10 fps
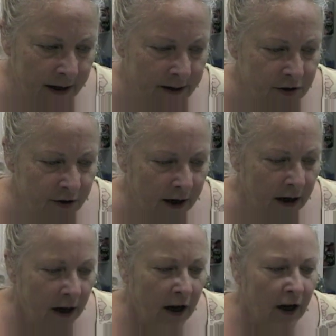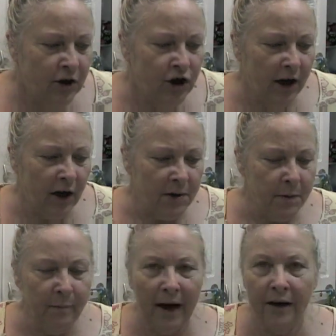yesterday. She calls
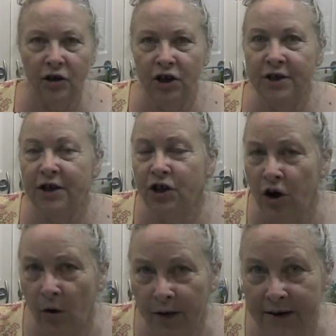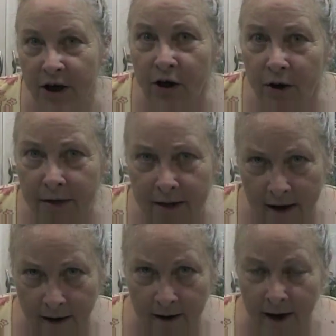me back and she says, no, that's a good
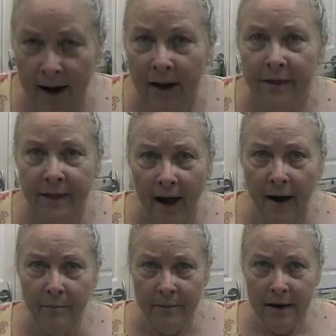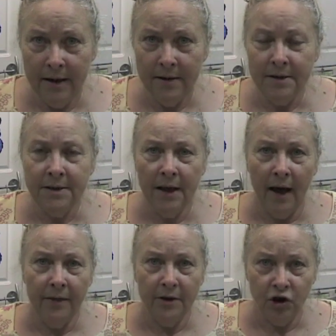thing. That means
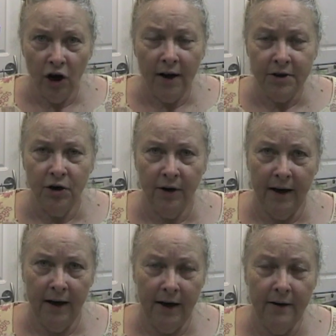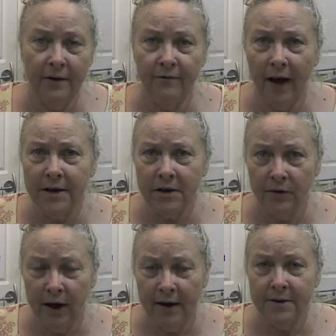that the shots you're getting, the
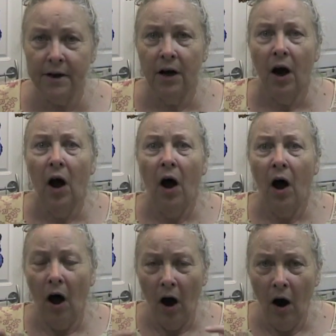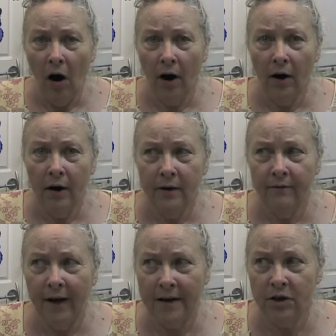Faslodex, are
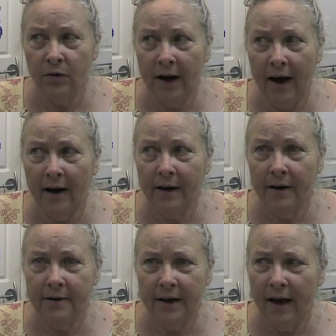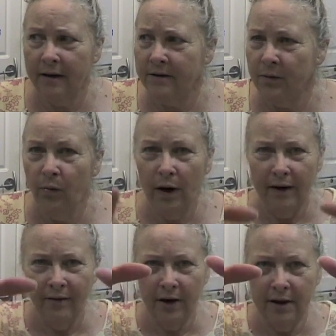Faslodex,
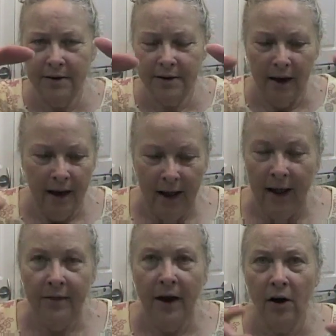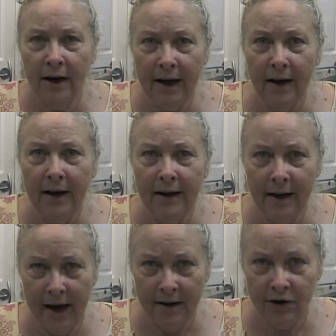whatever it is. They are killing the
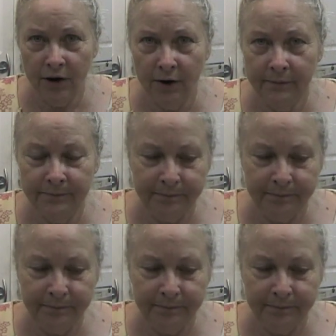cancer.